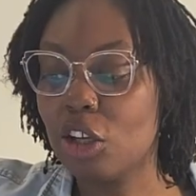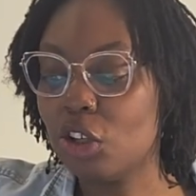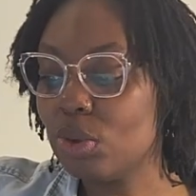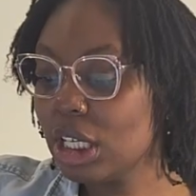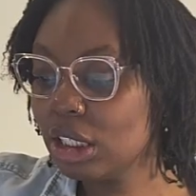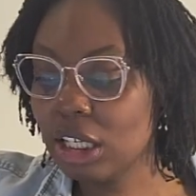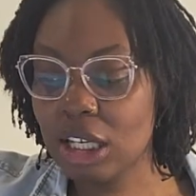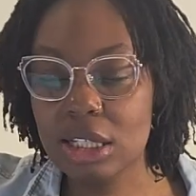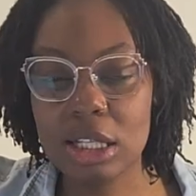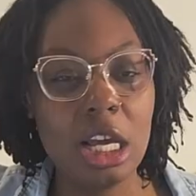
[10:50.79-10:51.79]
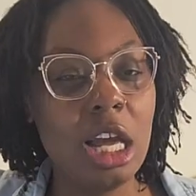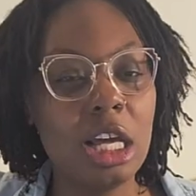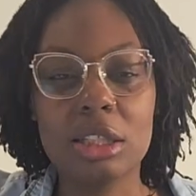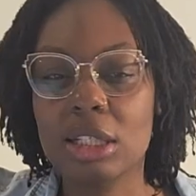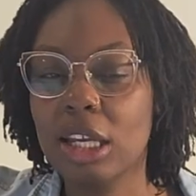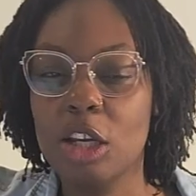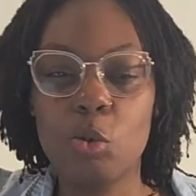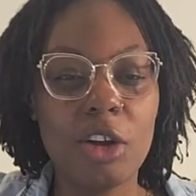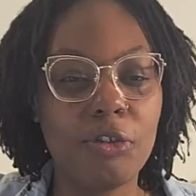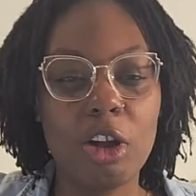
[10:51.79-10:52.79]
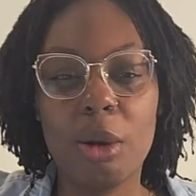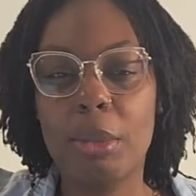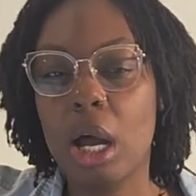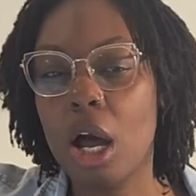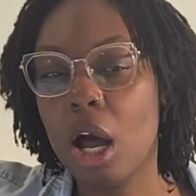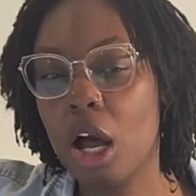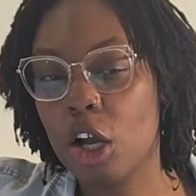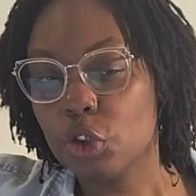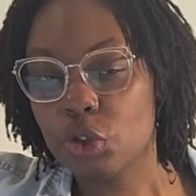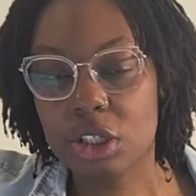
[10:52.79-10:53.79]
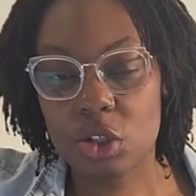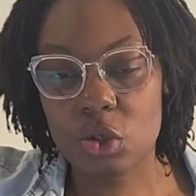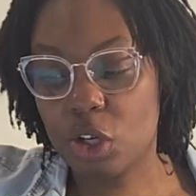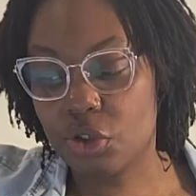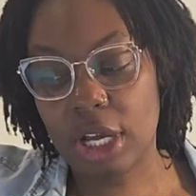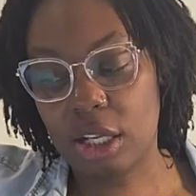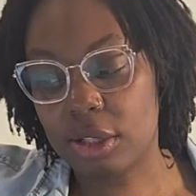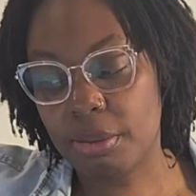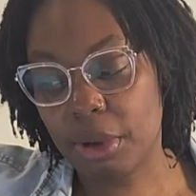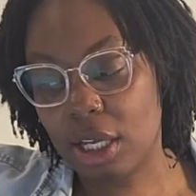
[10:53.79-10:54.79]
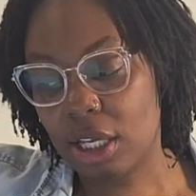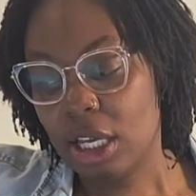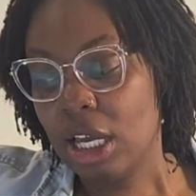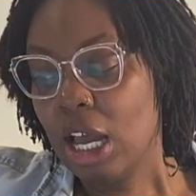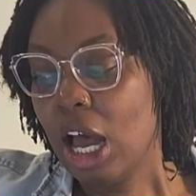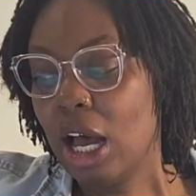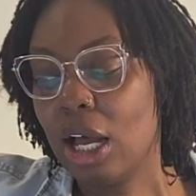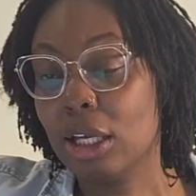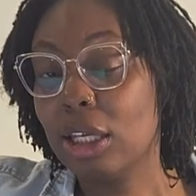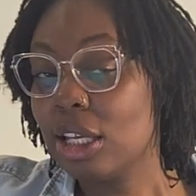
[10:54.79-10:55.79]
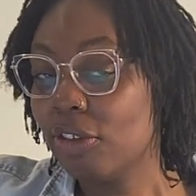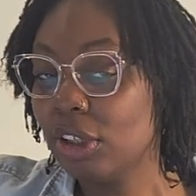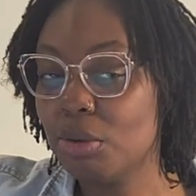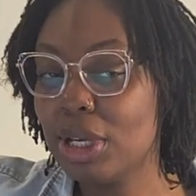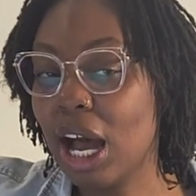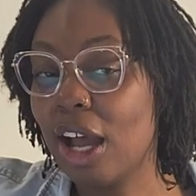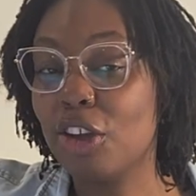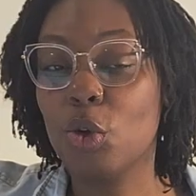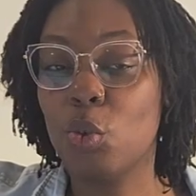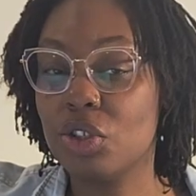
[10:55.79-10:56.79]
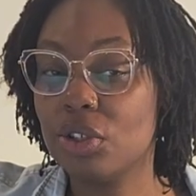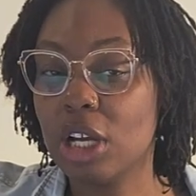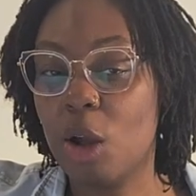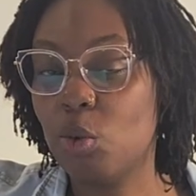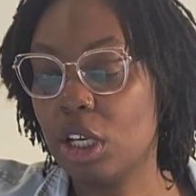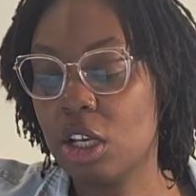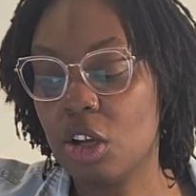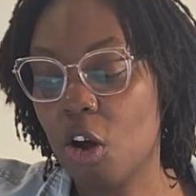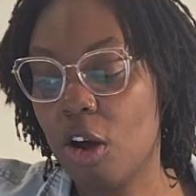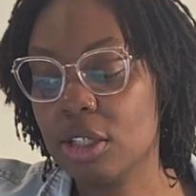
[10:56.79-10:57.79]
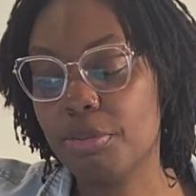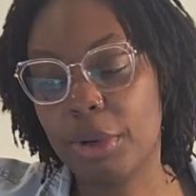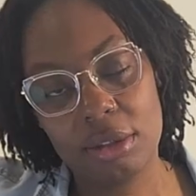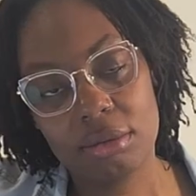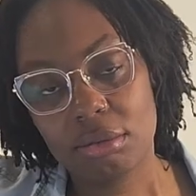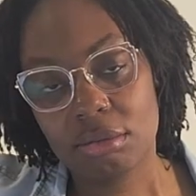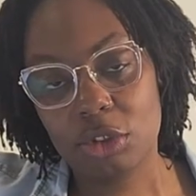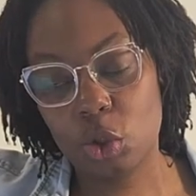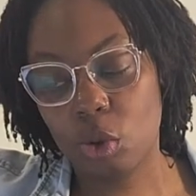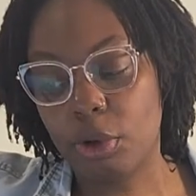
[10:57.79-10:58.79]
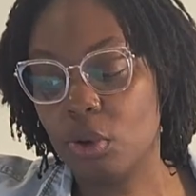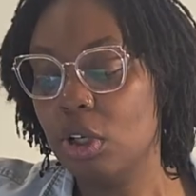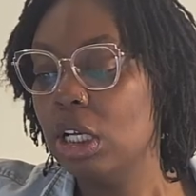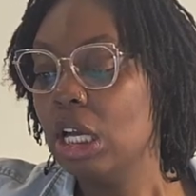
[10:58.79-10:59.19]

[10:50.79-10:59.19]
Utilities looks like anywhere from $100 to $200 a month. Can definitely be high in the wintertime with heating costs, but doable.